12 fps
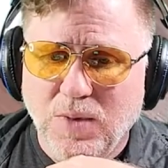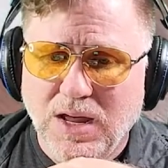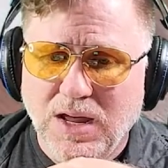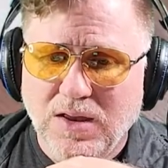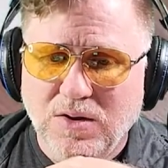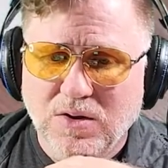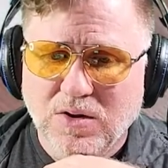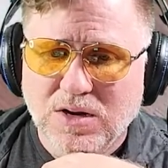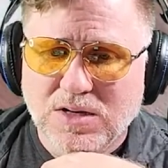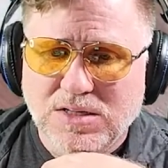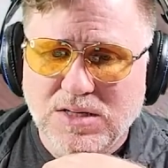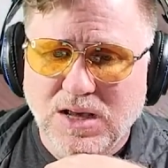and you're
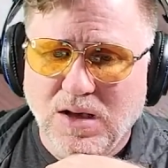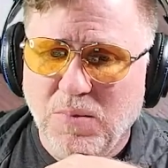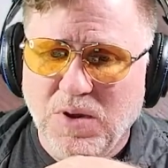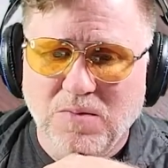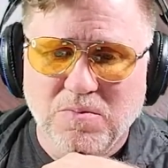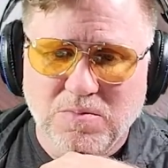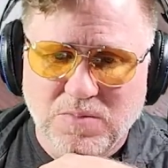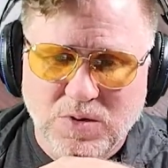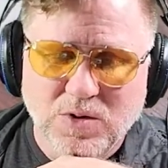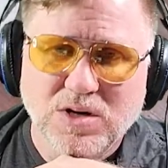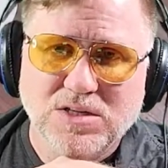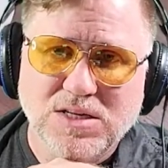gonna see,
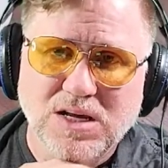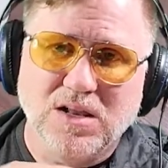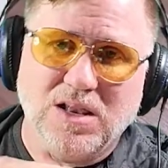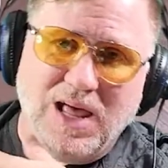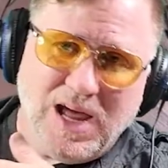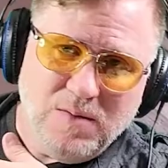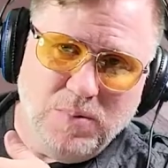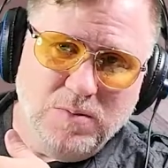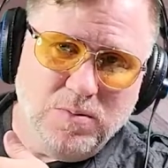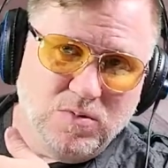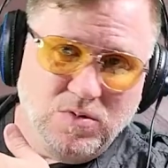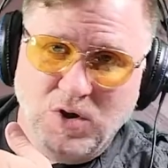a lot of
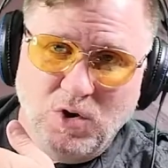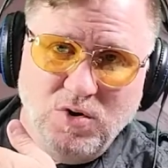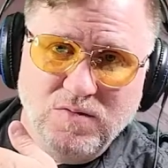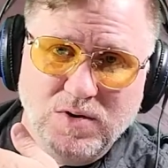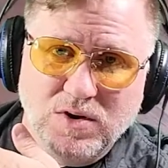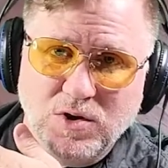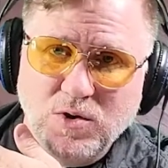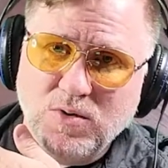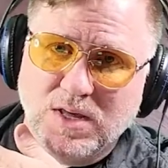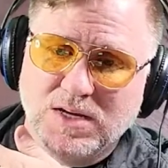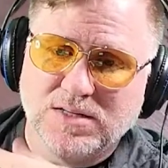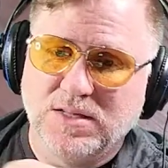people don't even do
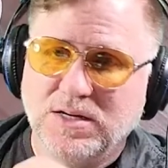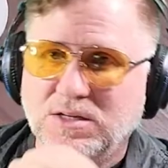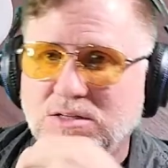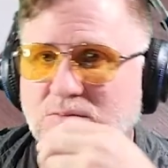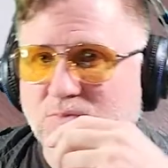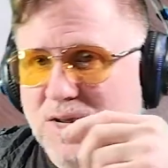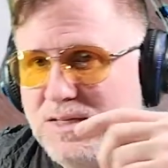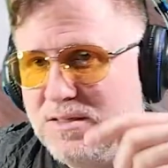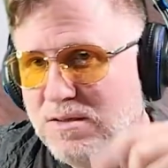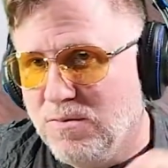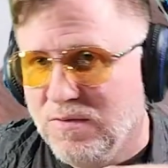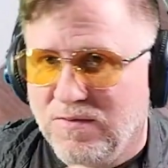this. They just
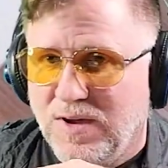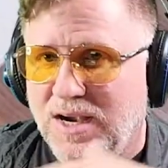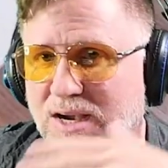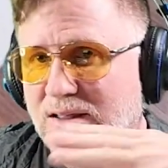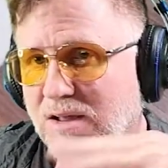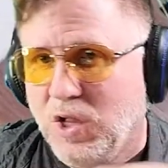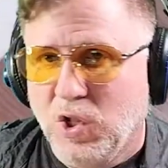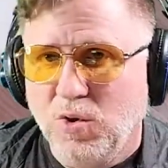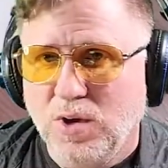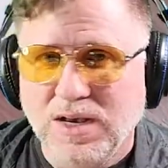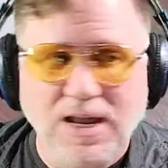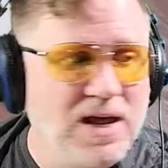basically refine it,
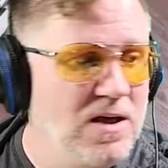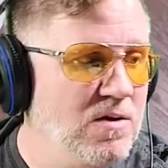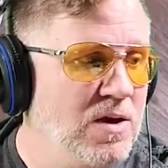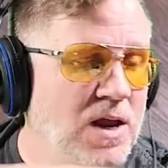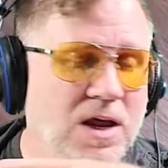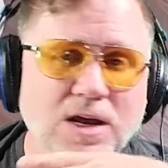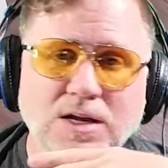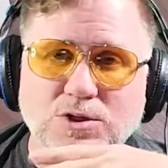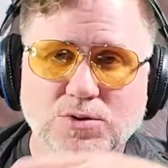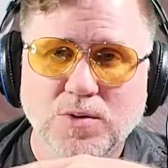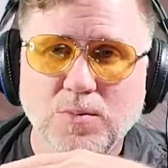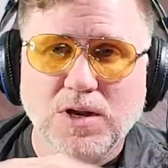glue it down,
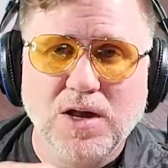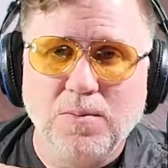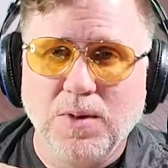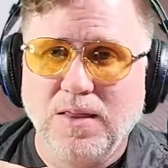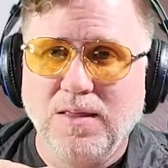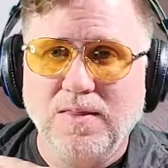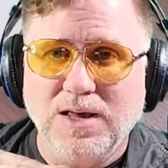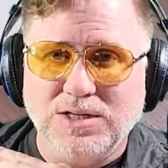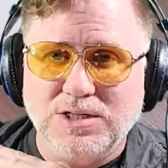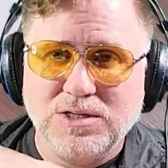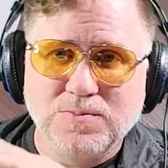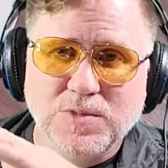trim it up, and then they
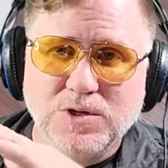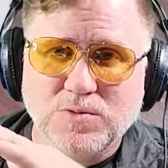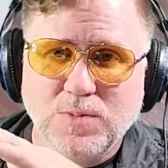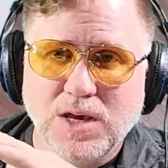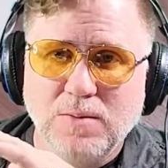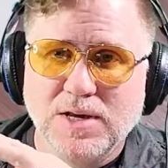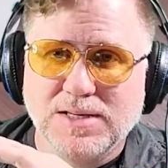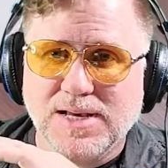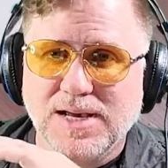ship those babies